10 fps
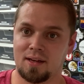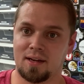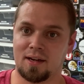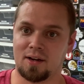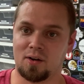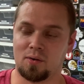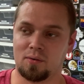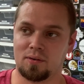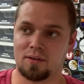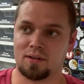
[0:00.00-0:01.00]
Now,
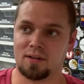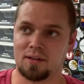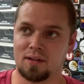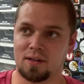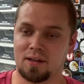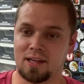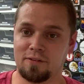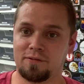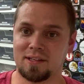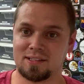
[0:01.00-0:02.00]
uh,
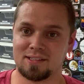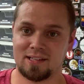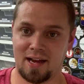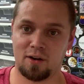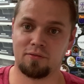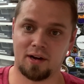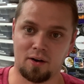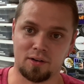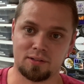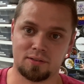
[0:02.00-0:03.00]
if this is
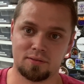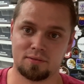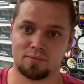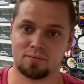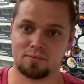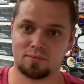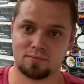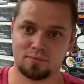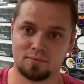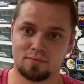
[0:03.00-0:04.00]
nidovirus,
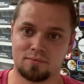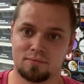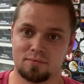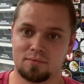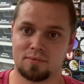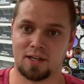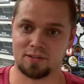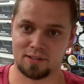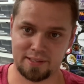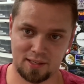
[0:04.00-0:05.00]

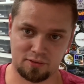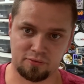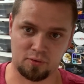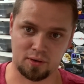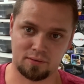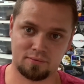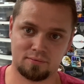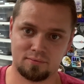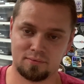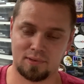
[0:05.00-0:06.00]
there's a test for it.
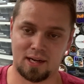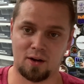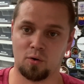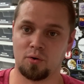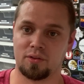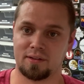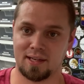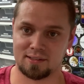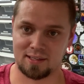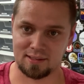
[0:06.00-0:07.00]
I ordered the
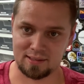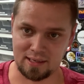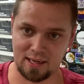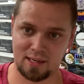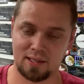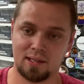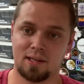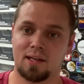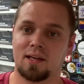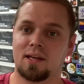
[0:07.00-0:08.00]
test kit today.
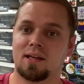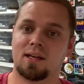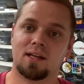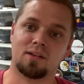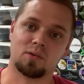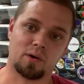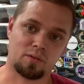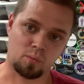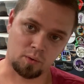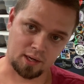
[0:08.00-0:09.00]
It is on
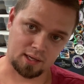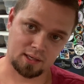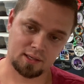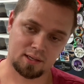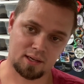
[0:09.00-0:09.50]
its way.